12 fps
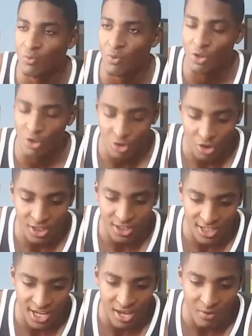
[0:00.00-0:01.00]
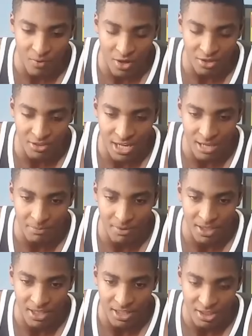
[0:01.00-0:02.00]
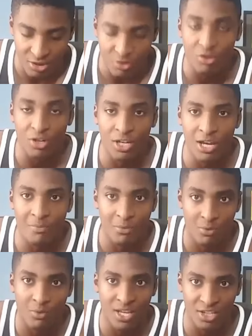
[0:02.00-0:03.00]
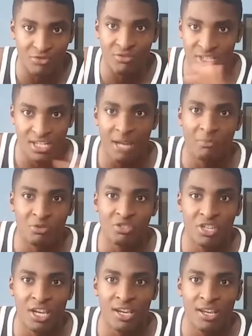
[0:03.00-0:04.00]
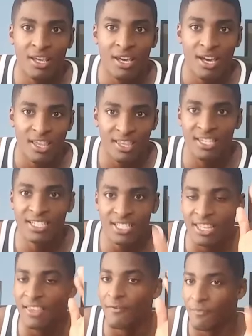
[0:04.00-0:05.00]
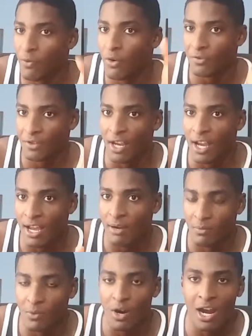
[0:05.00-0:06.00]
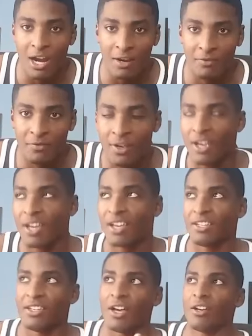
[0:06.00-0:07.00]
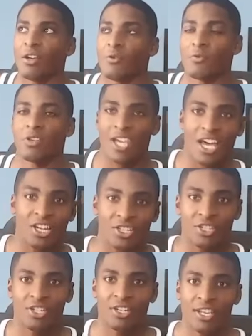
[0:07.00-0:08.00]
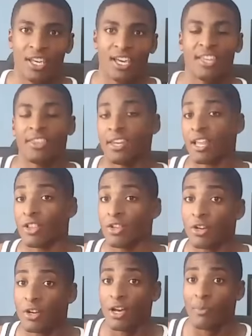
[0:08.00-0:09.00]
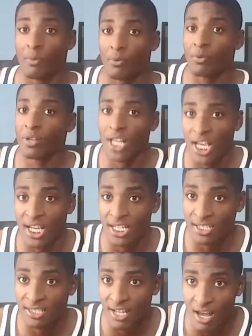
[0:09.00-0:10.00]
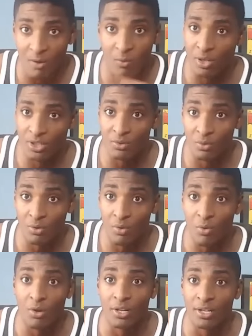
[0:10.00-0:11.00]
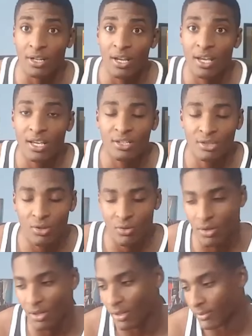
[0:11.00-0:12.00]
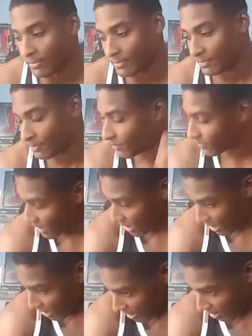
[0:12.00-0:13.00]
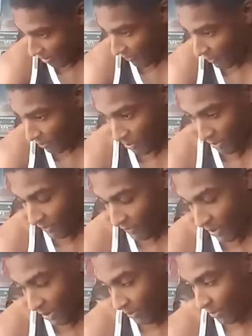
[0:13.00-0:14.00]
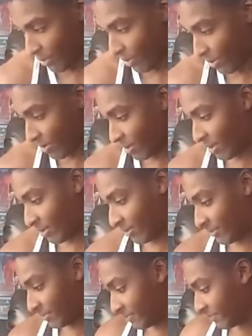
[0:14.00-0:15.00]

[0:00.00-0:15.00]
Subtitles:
where you're looking down while you're typing and then you look up and you realize you didn't type shit? This is like the fourth time where I've done a reaction and then I look up and realize I wasn't recording. So, yeah, I feel pretty fucking retarded now.